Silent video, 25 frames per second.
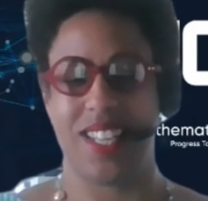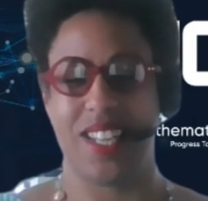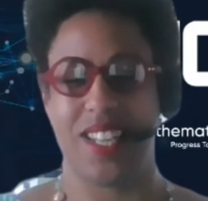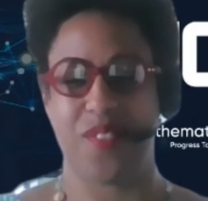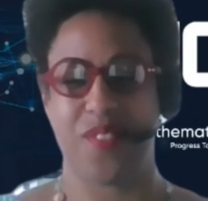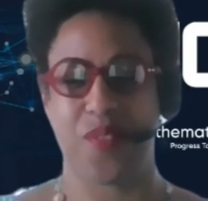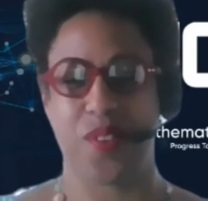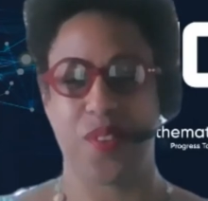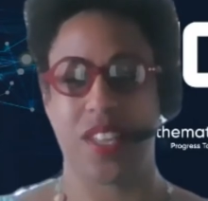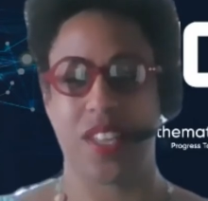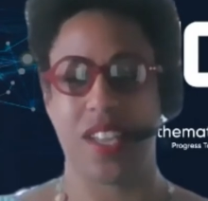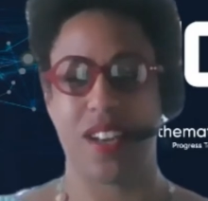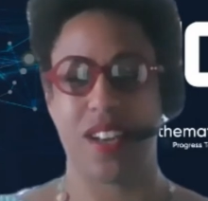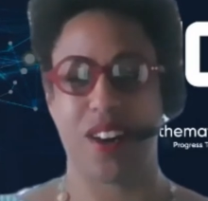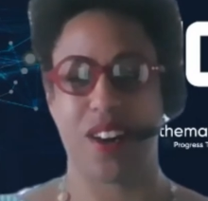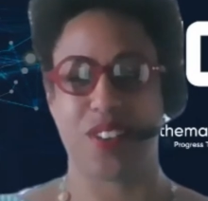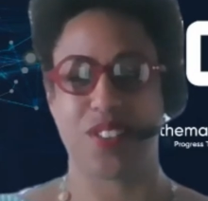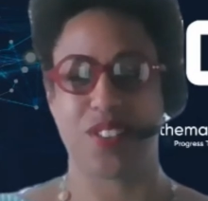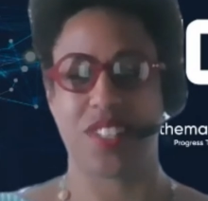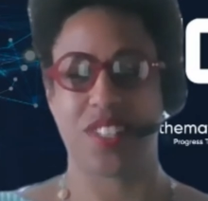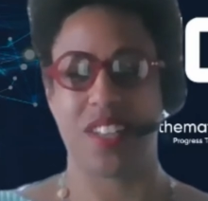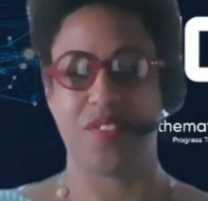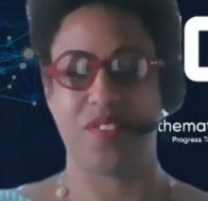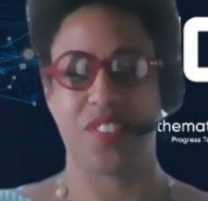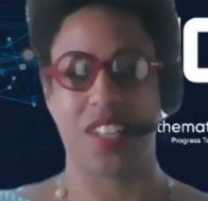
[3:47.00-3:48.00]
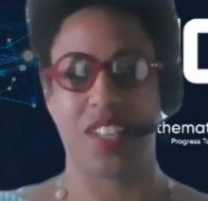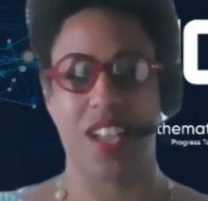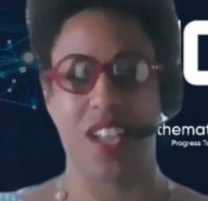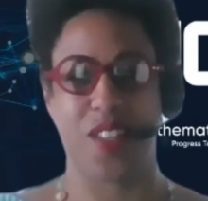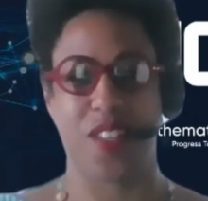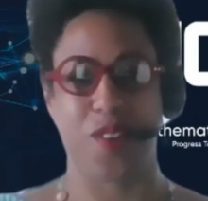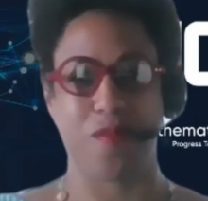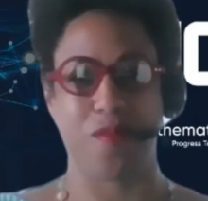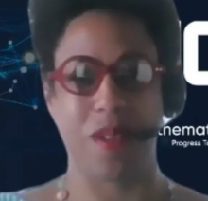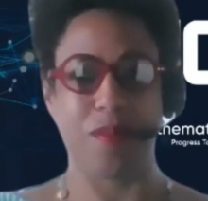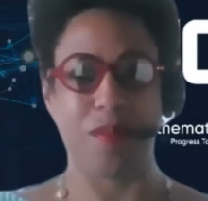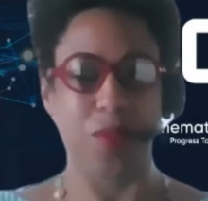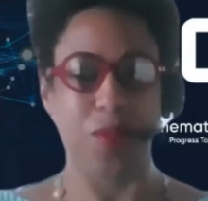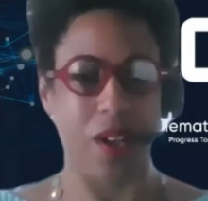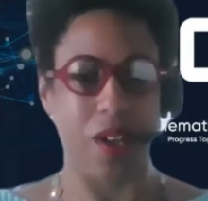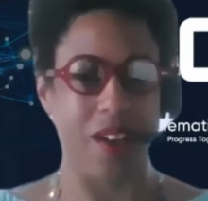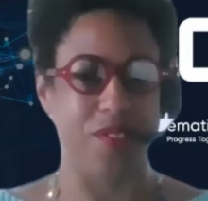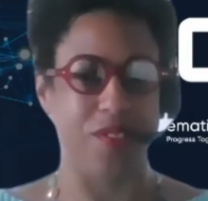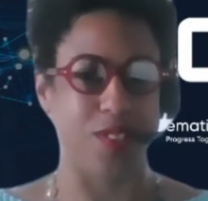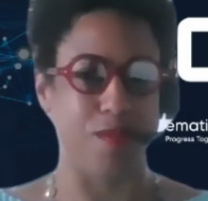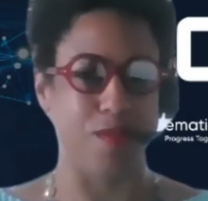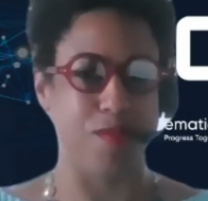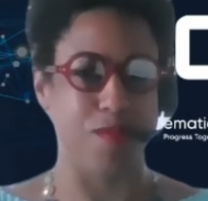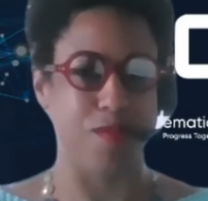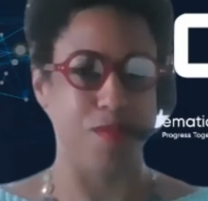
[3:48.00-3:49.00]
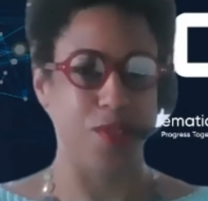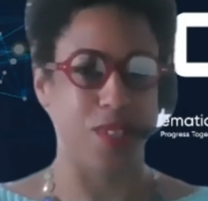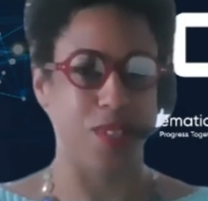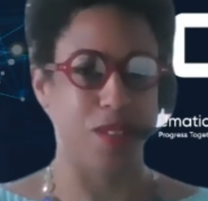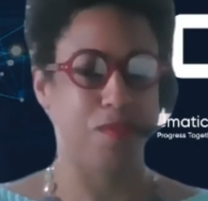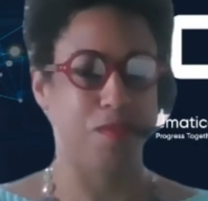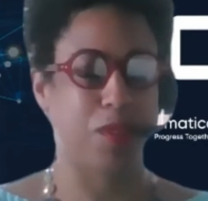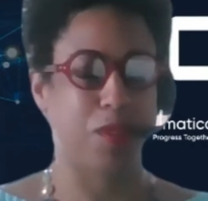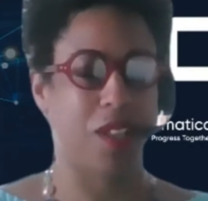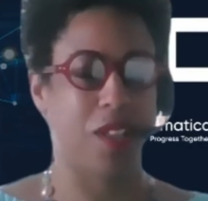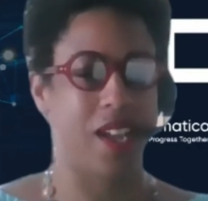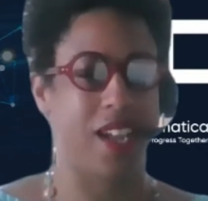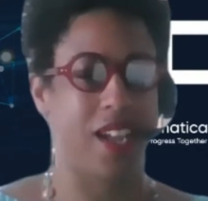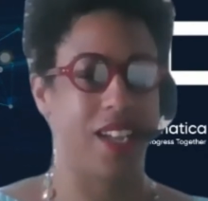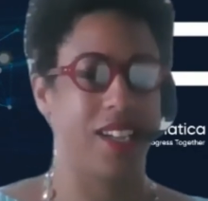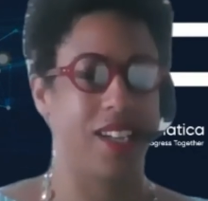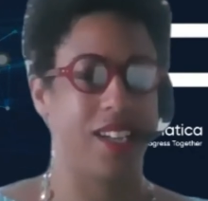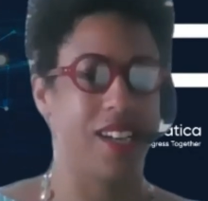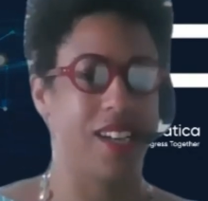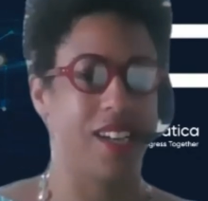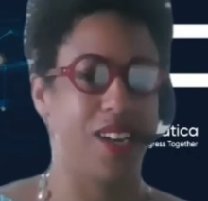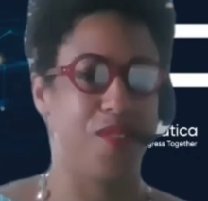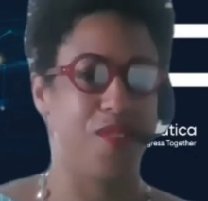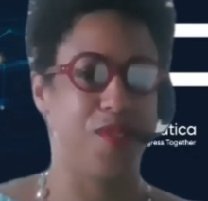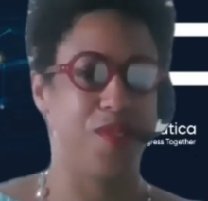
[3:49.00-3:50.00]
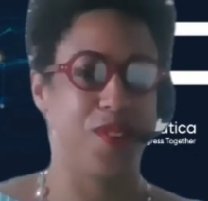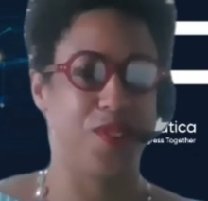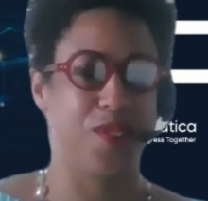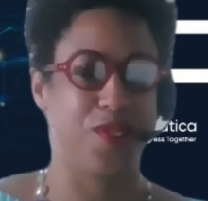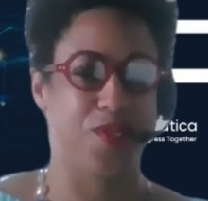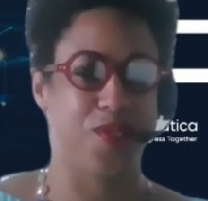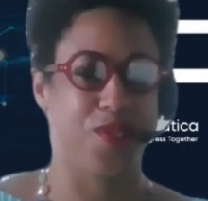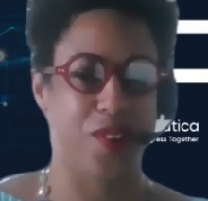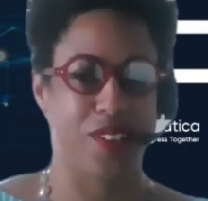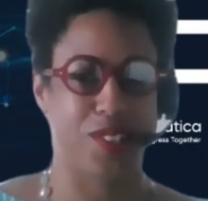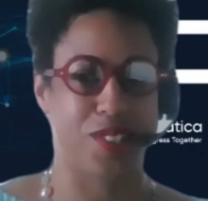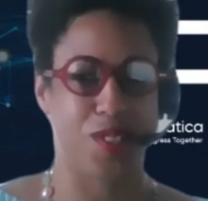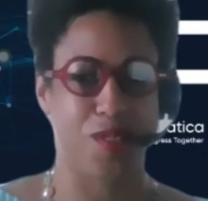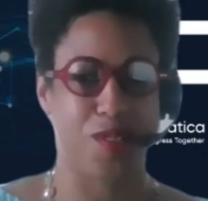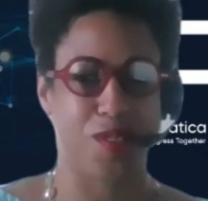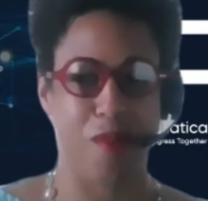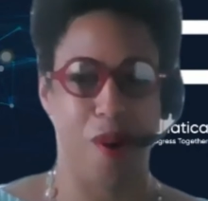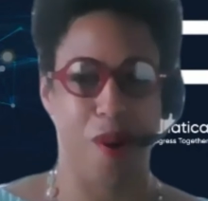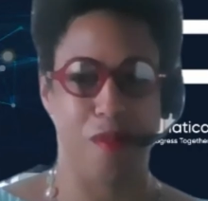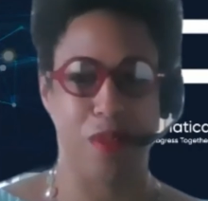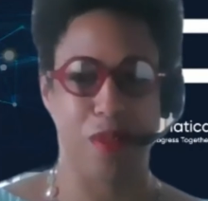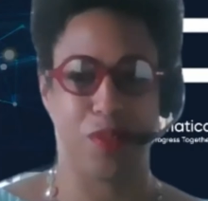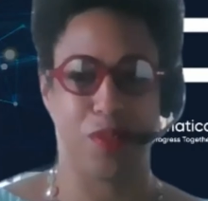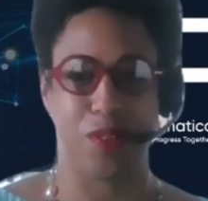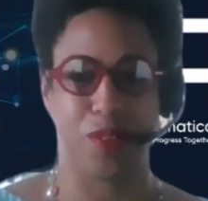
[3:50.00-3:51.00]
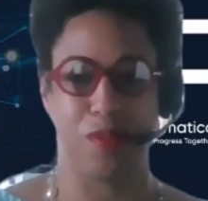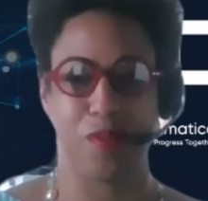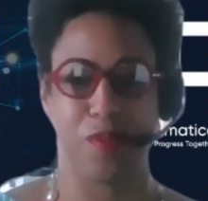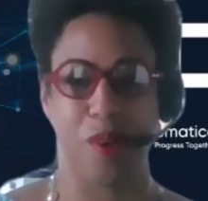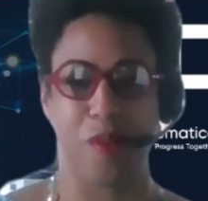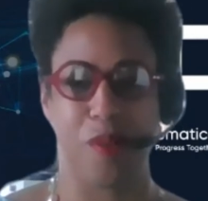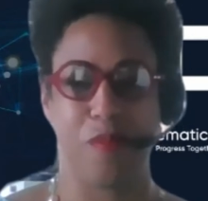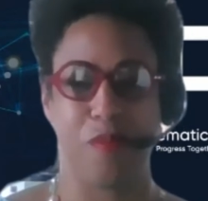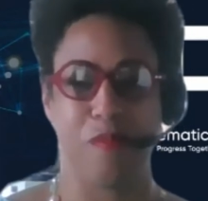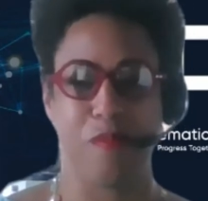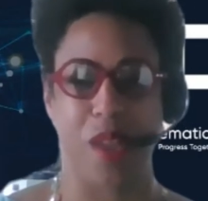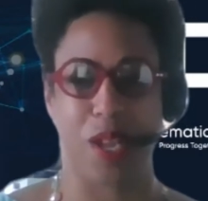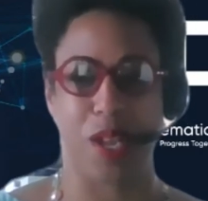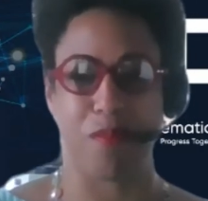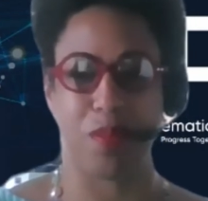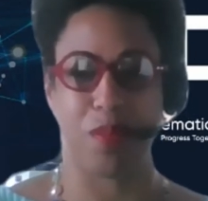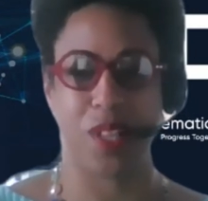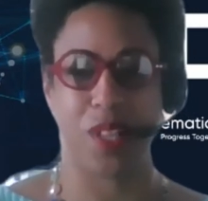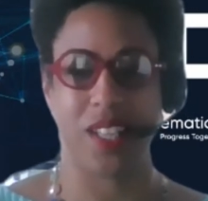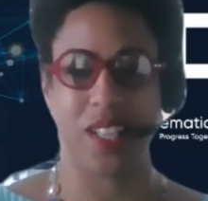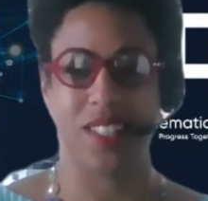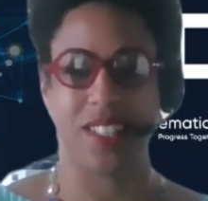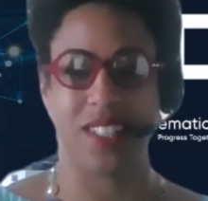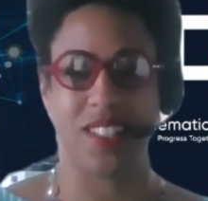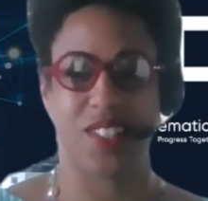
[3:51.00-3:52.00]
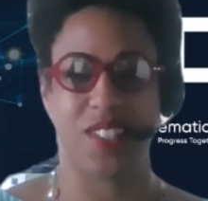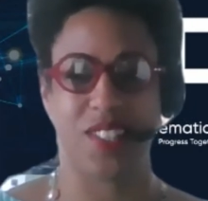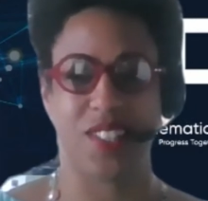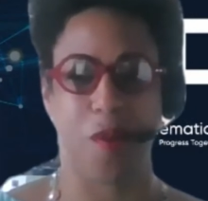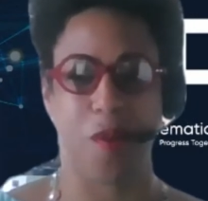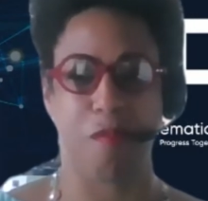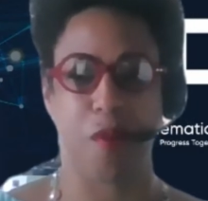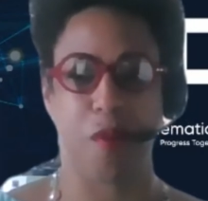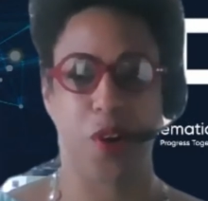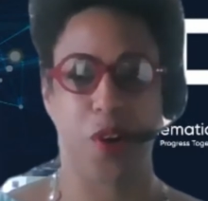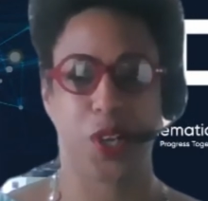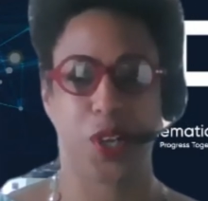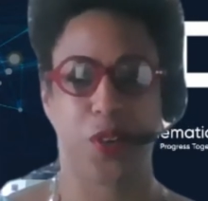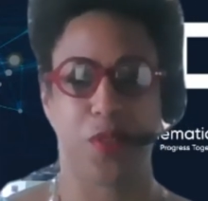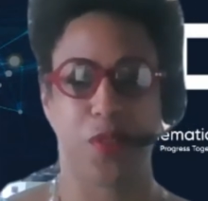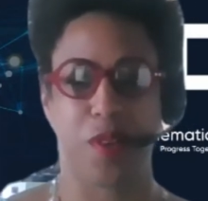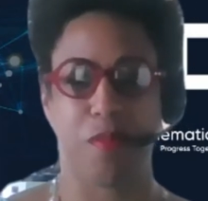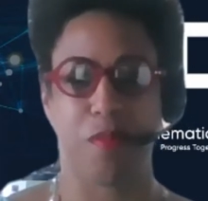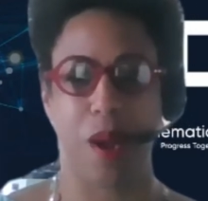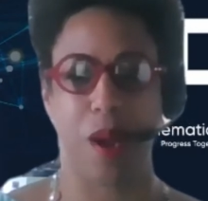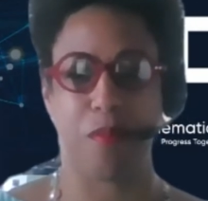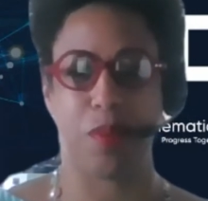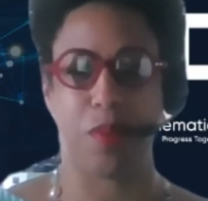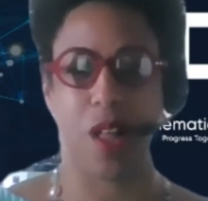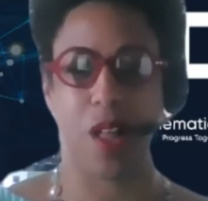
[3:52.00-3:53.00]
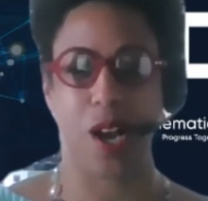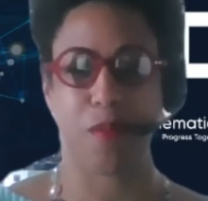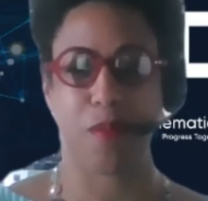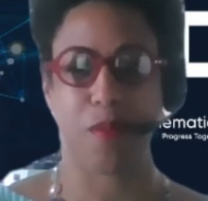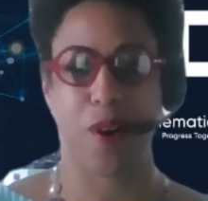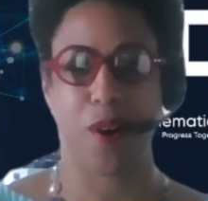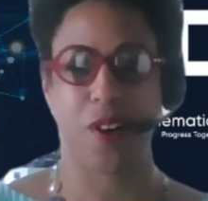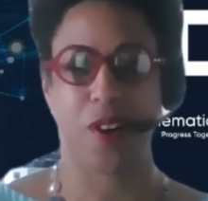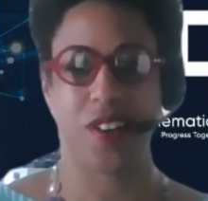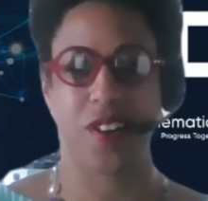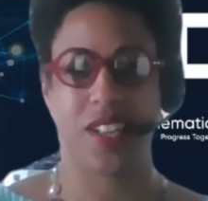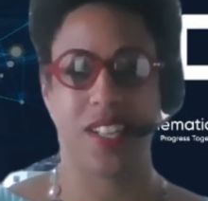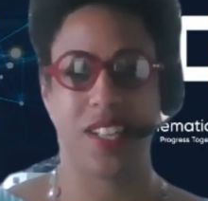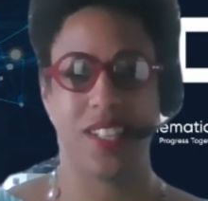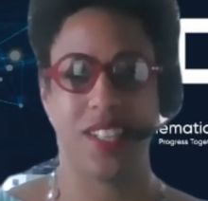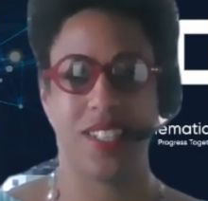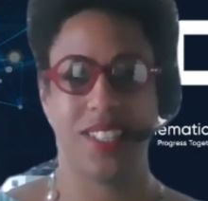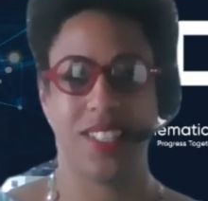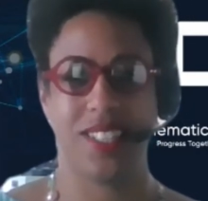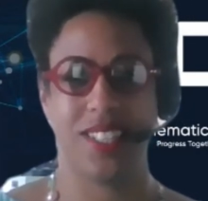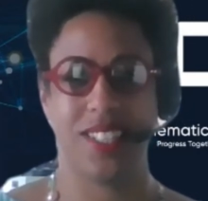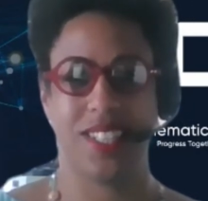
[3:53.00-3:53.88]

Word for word: if we get our stuff together, maybe we'll have some music playing uh, when you join us tomorrow. Maybe we'll, we'll make a playlist here. Mercury by Bloc Party.